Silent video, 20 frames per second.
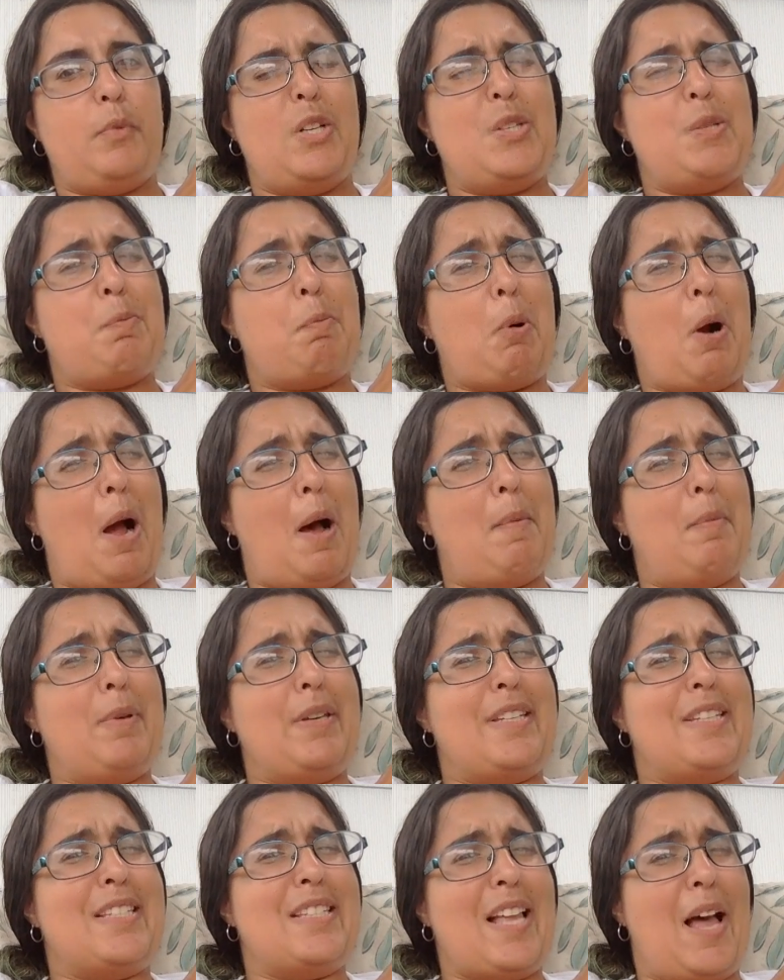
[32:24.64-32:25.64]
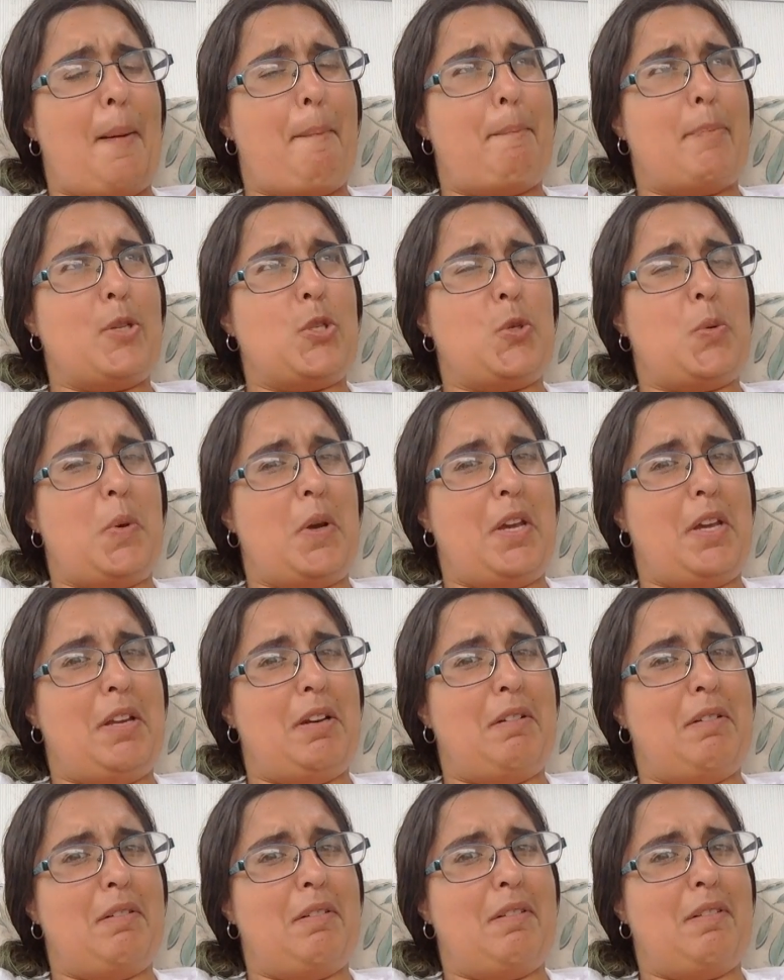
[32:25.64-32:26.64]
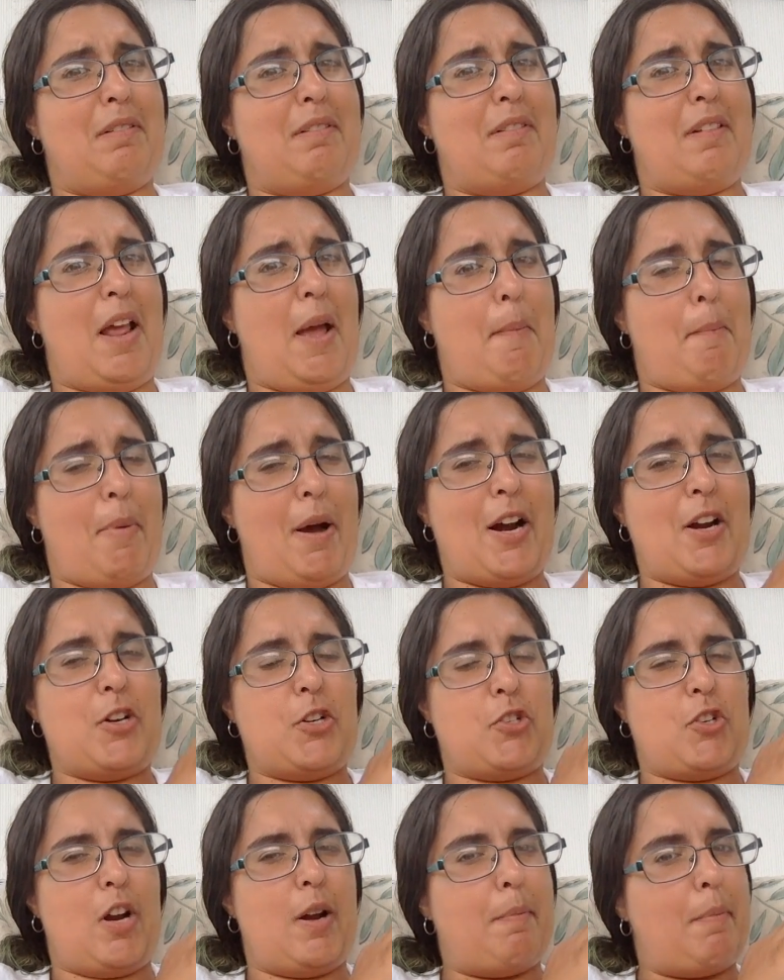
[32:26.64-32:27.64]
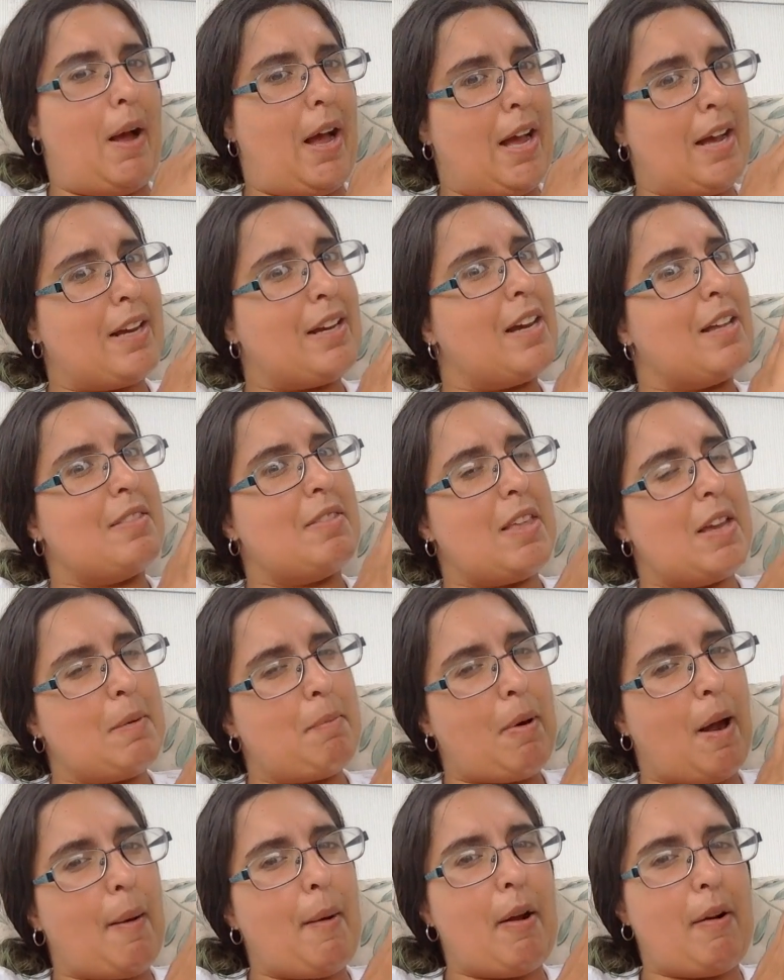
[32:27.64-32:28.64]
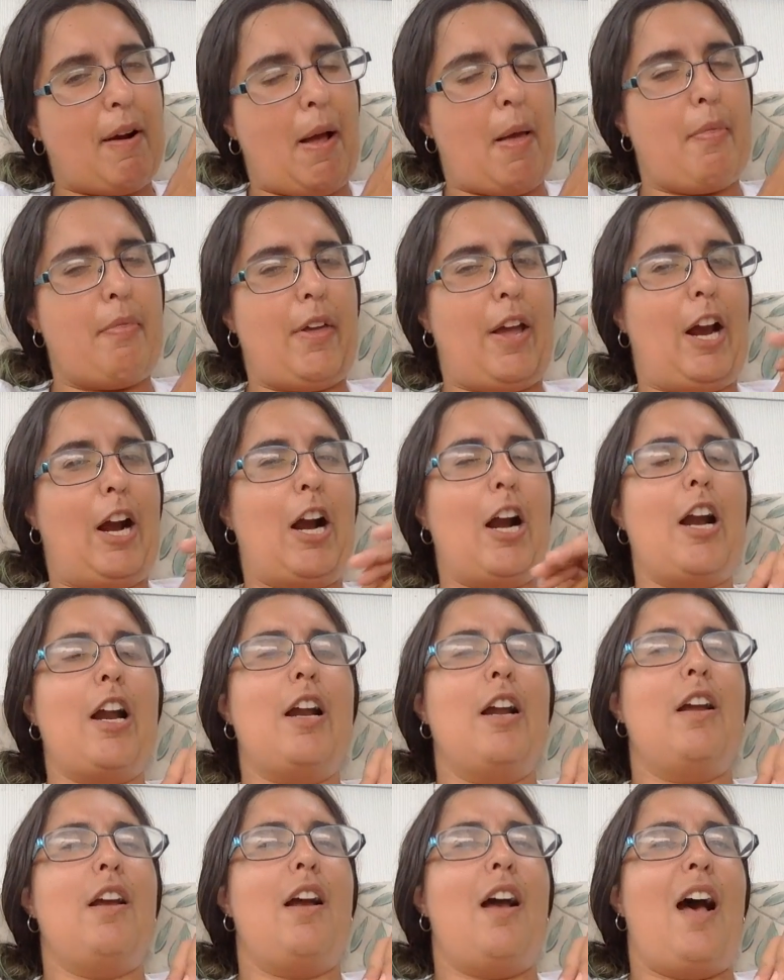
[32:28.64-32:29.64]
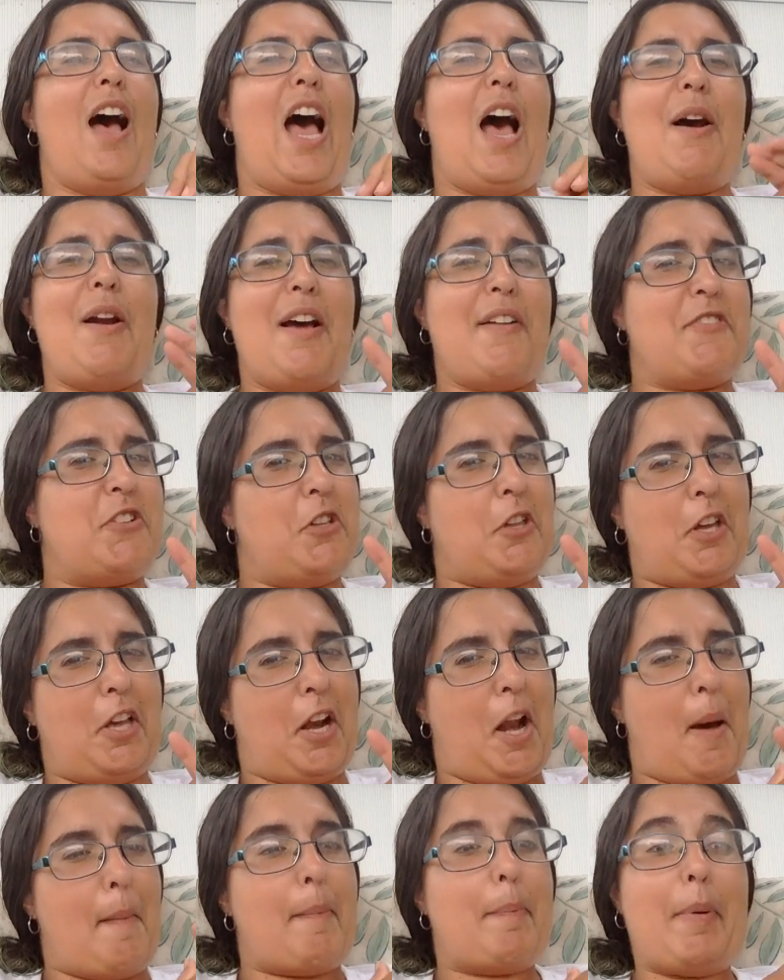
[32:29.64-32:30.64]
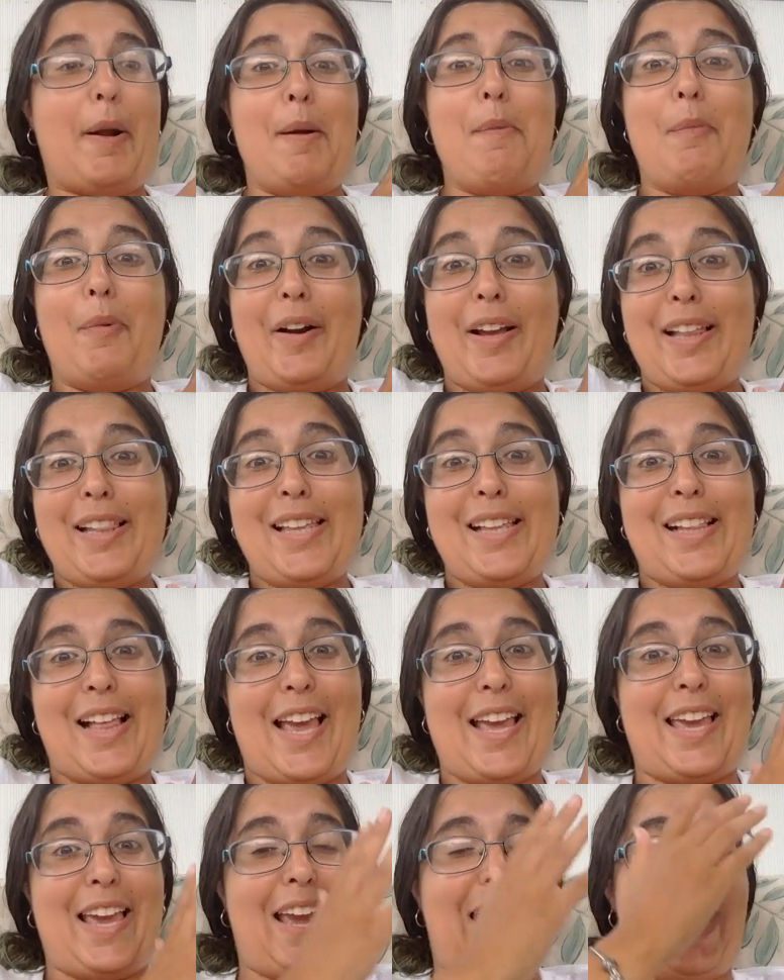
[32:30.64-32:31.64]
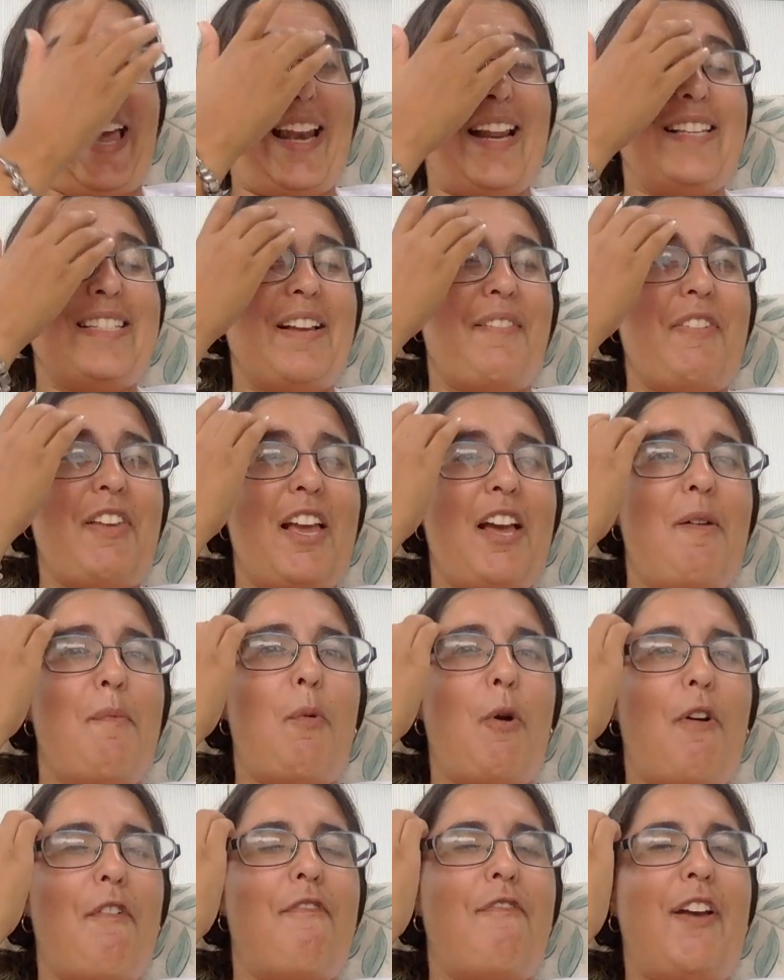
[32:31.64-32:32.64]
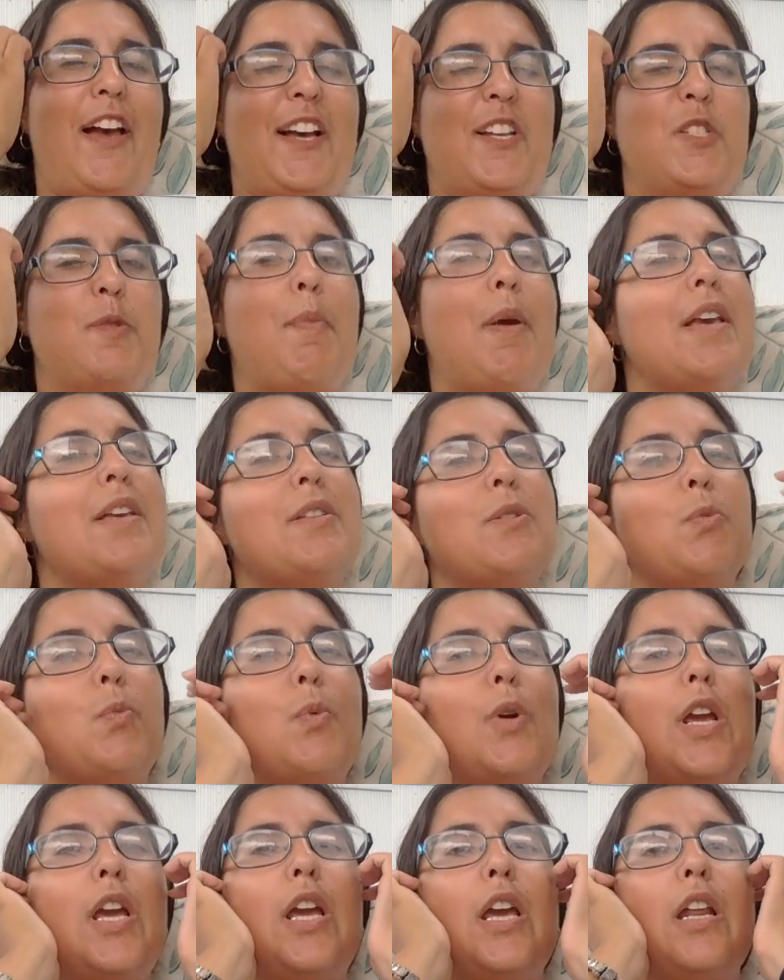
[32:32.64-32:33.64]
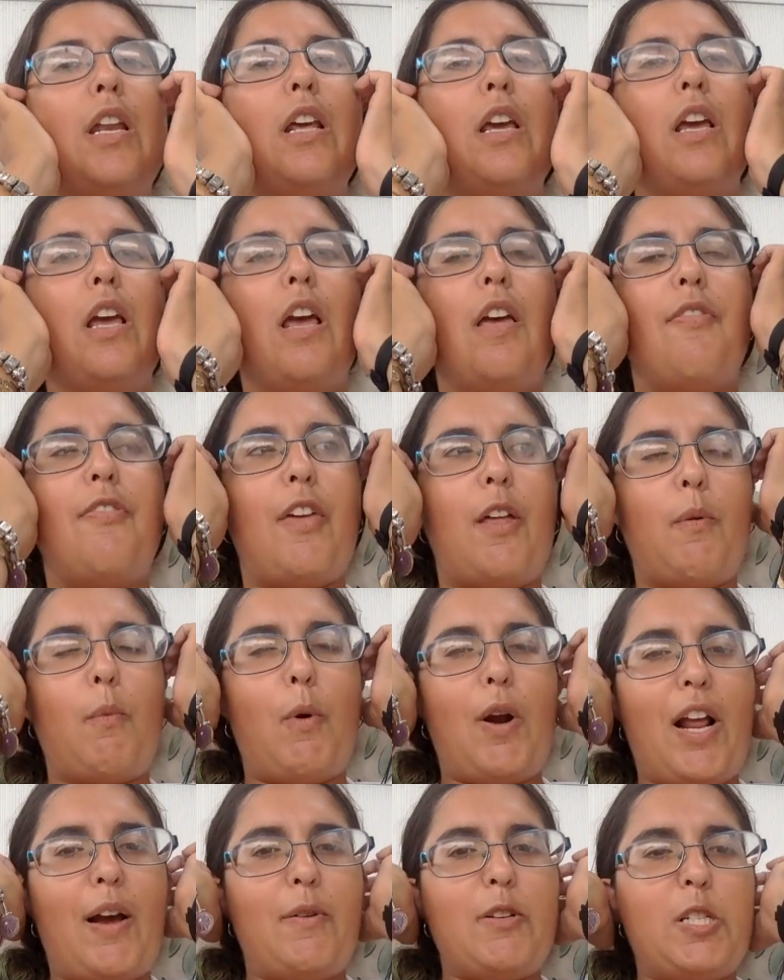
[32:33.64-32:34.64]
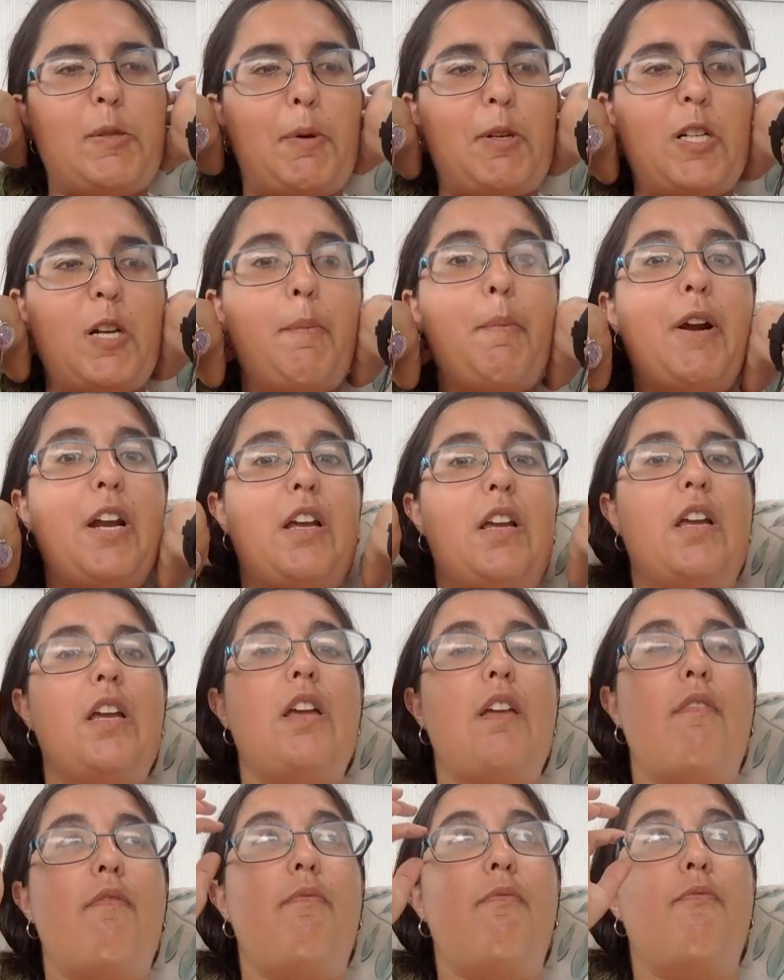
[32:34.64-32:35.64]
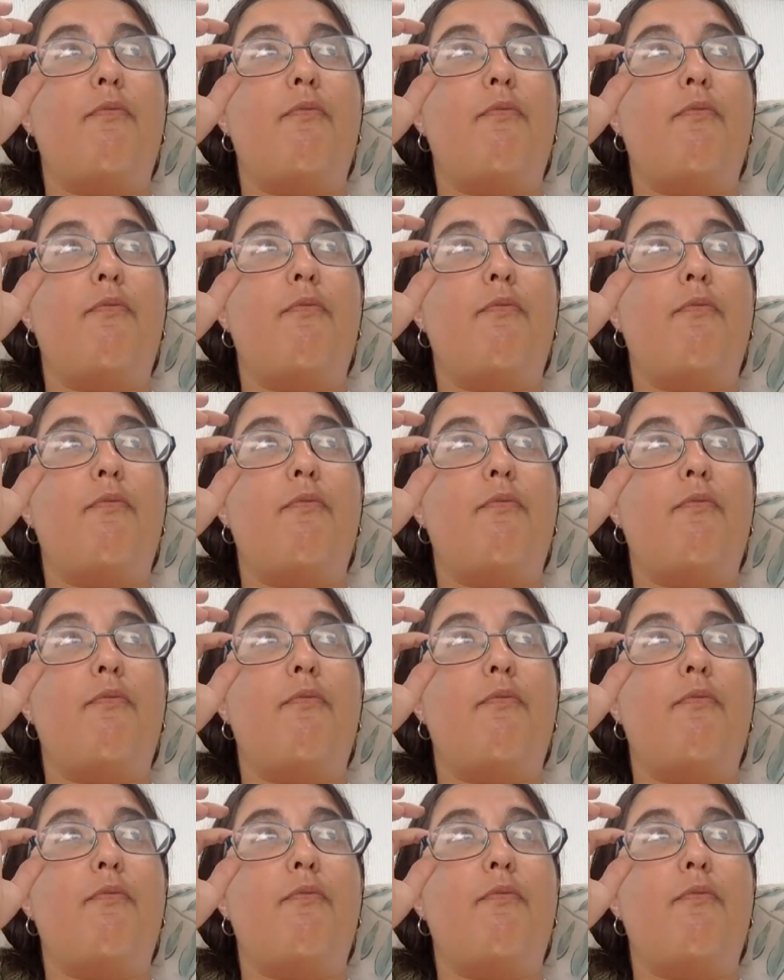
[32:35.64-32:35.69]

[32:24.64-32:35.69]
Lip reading: it's probably set between Empire Strikes Back, I think probably around there. I'd have to look it up, but I'm really liking it. It's definitely like a more fast-paced read than what I was expecting, but it